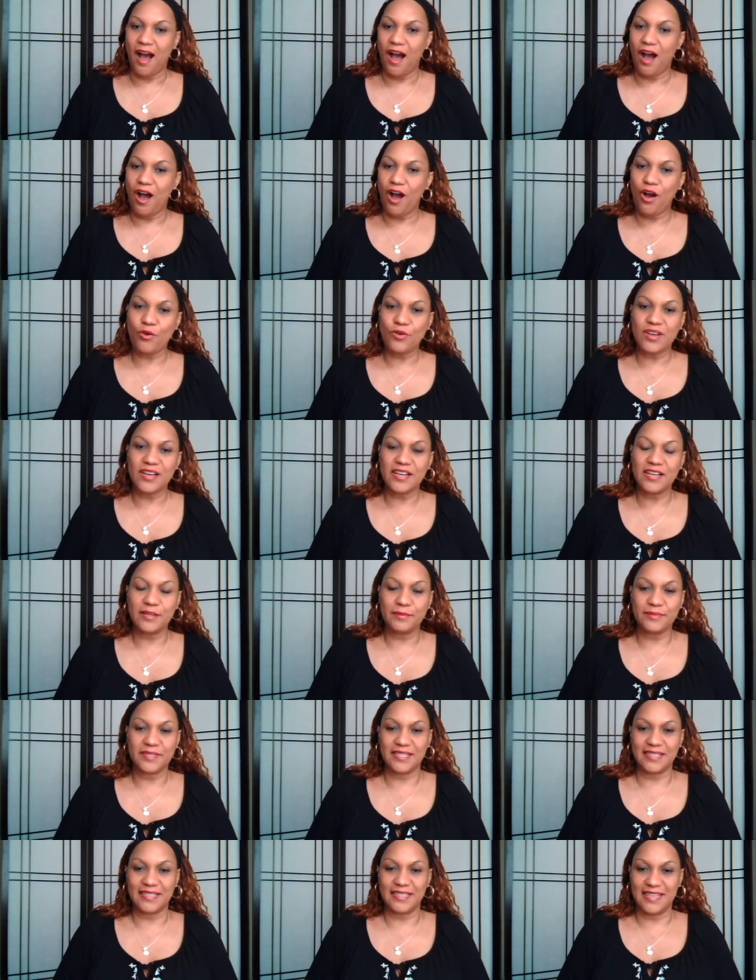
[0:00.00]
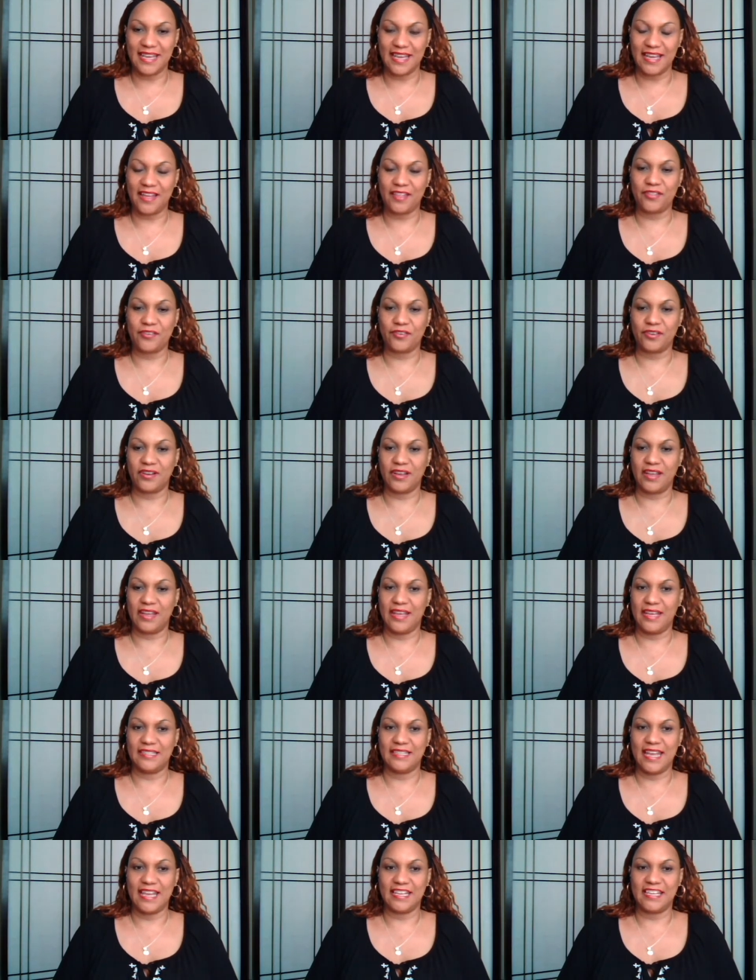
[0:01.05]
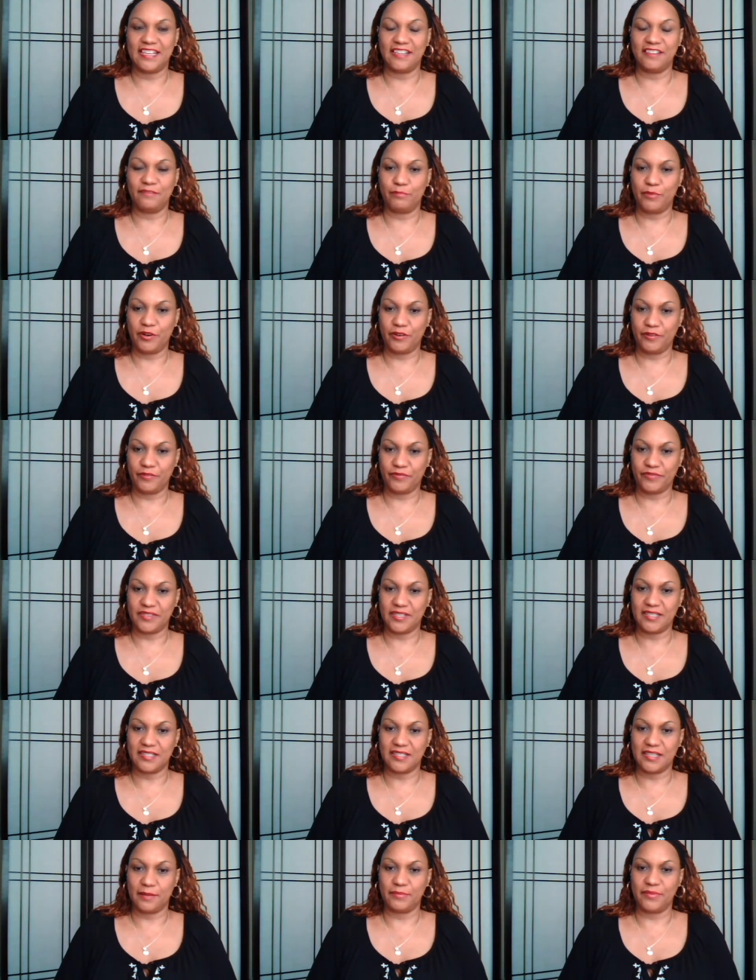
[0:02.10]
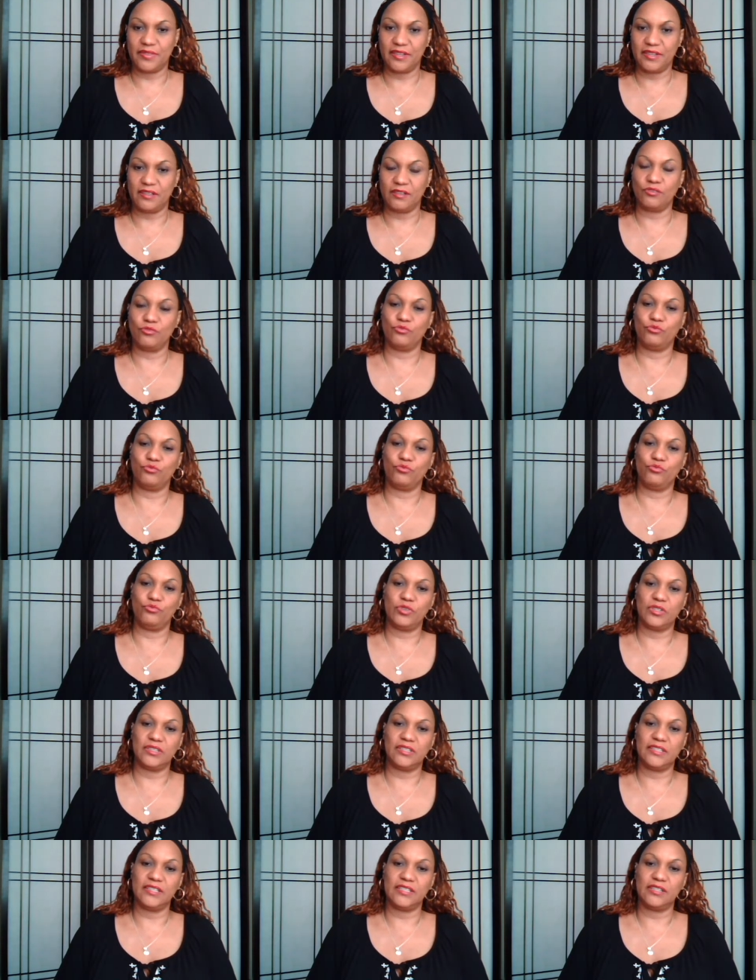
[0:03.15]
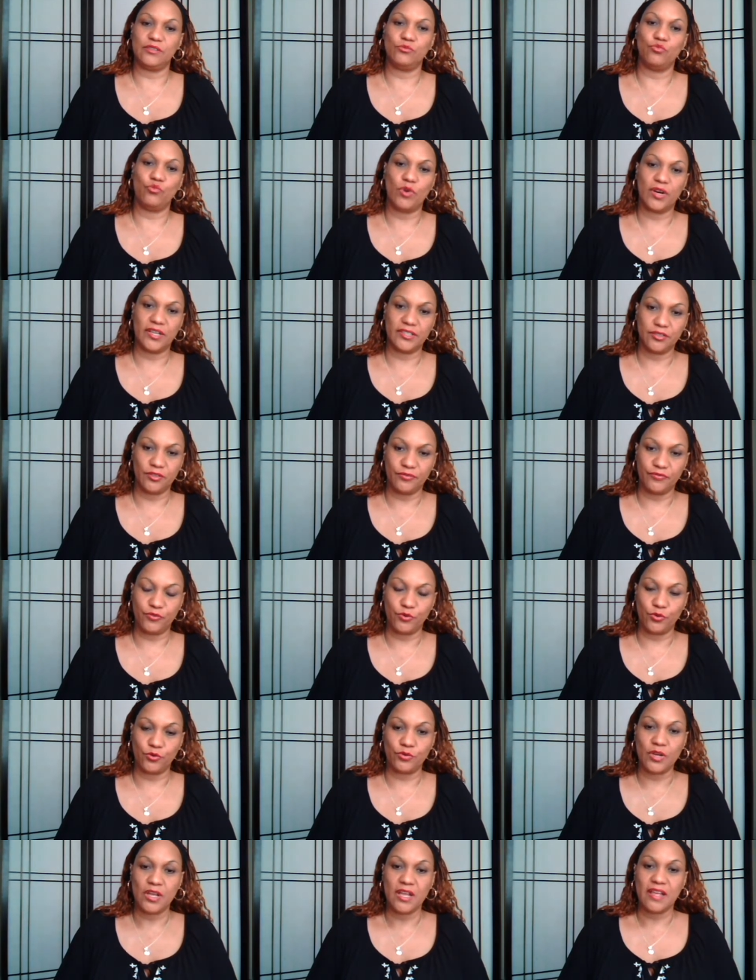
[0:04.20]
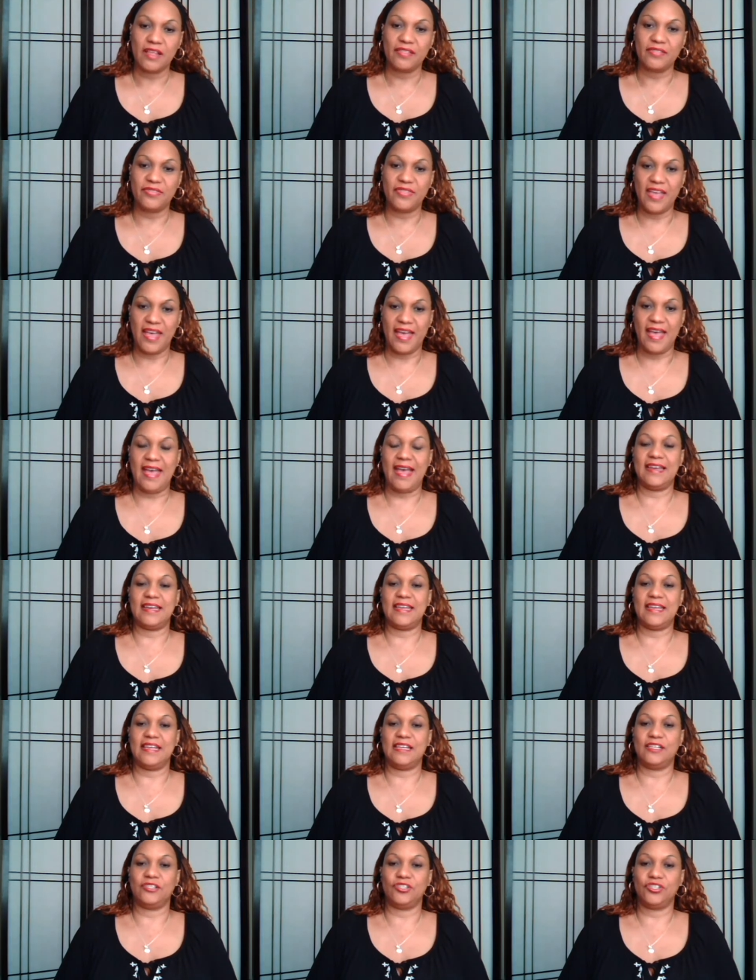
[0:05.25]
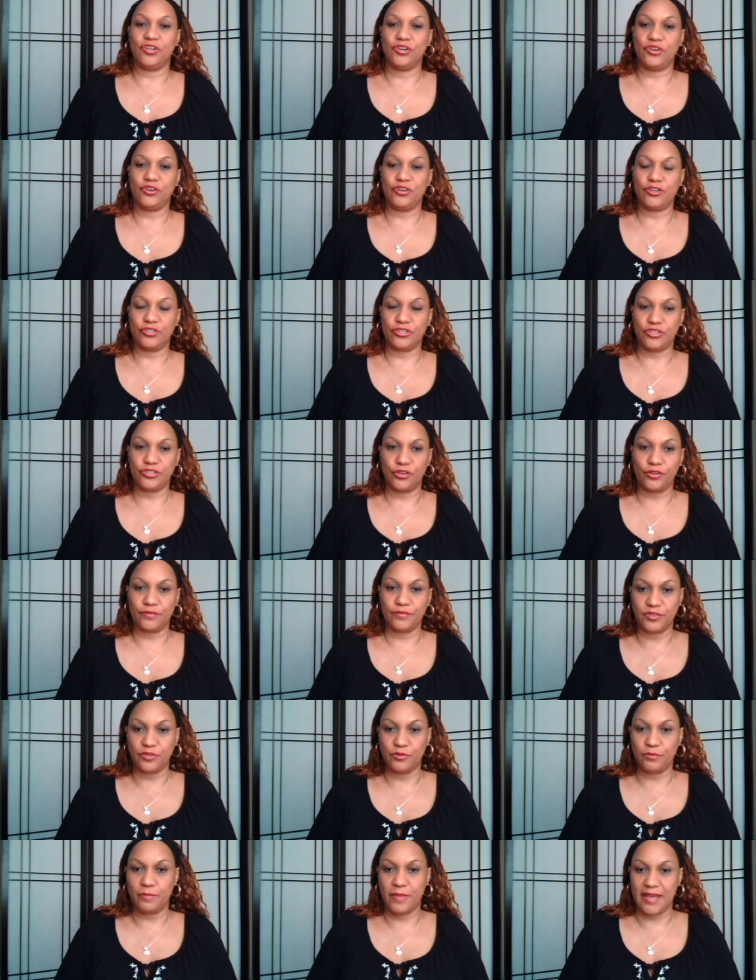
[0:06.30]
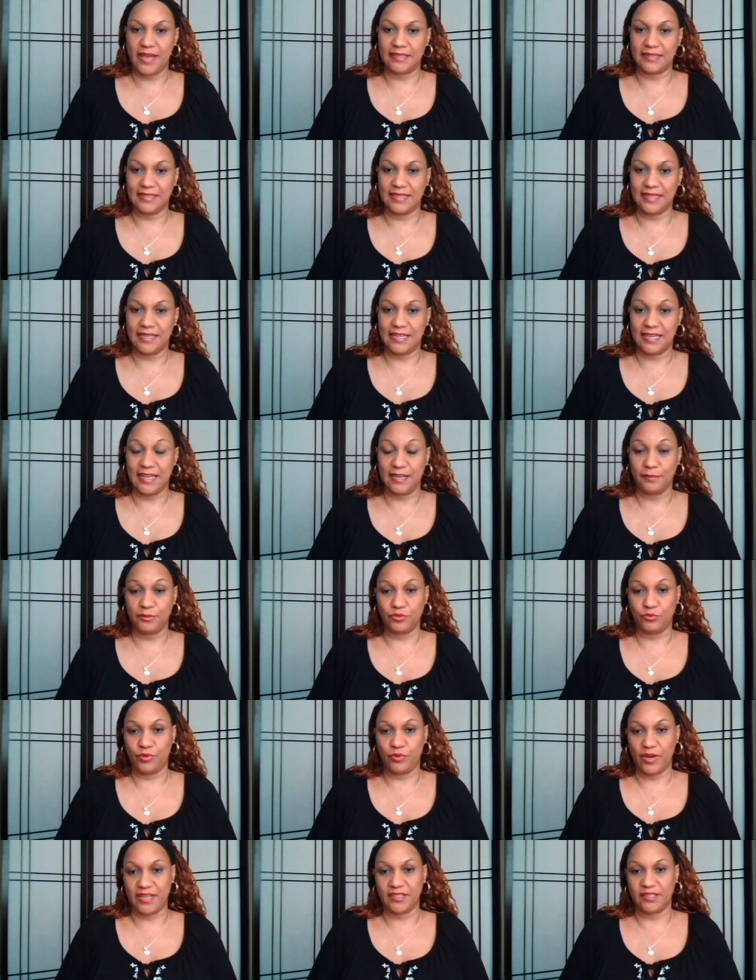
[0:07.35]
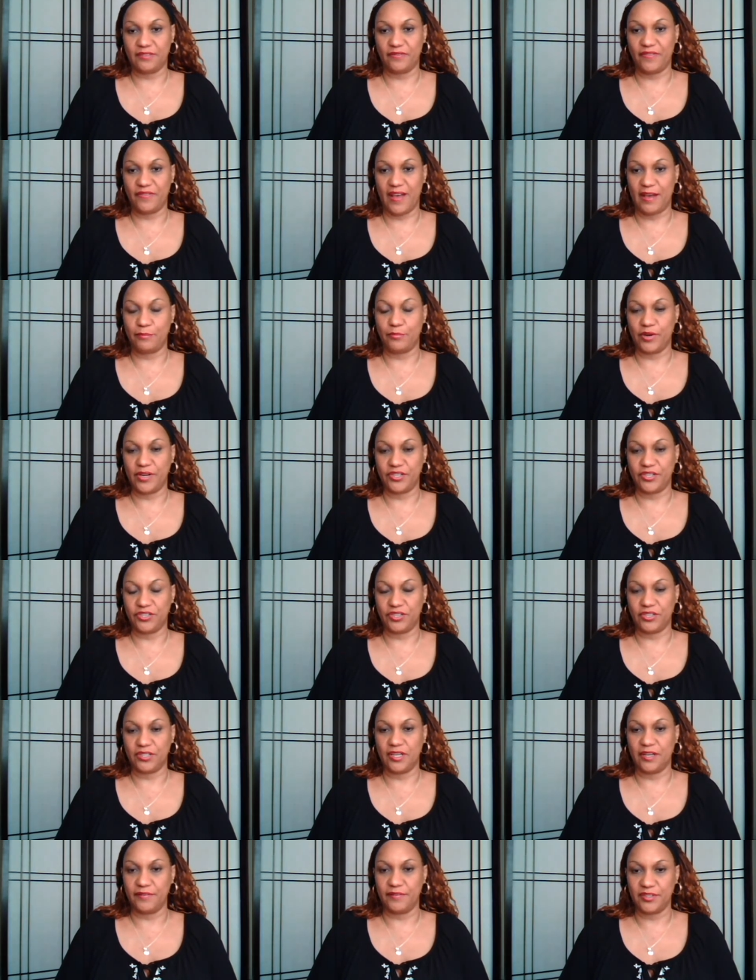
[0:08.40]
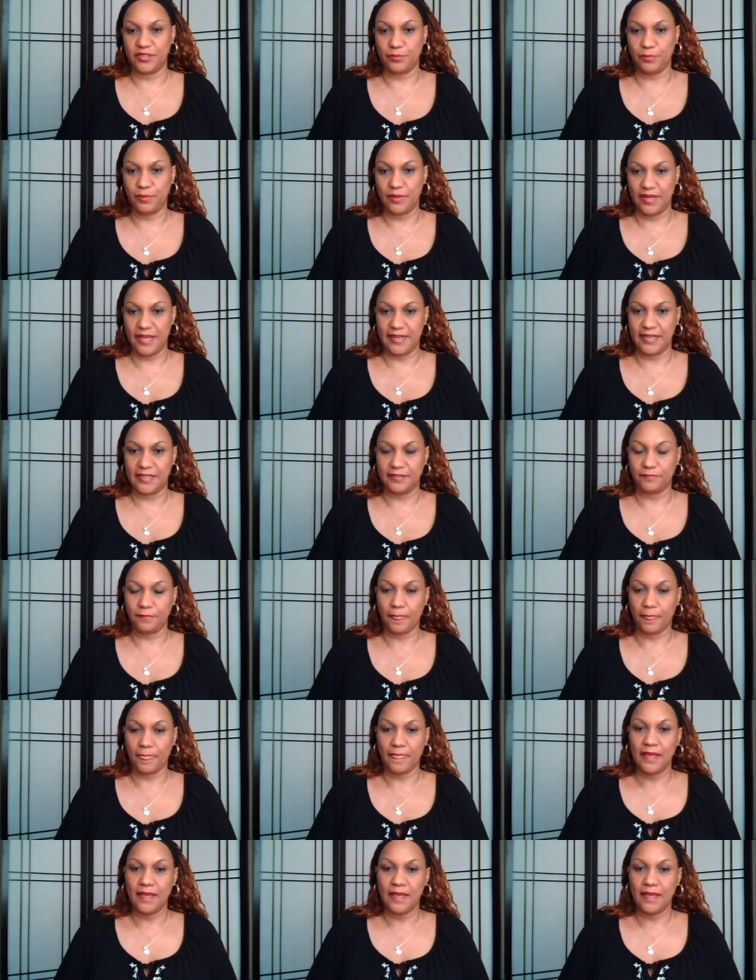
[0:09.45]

all come together, and they give birth to something really wonderful that in turn serves humanity and helps raise the vibration of this planet.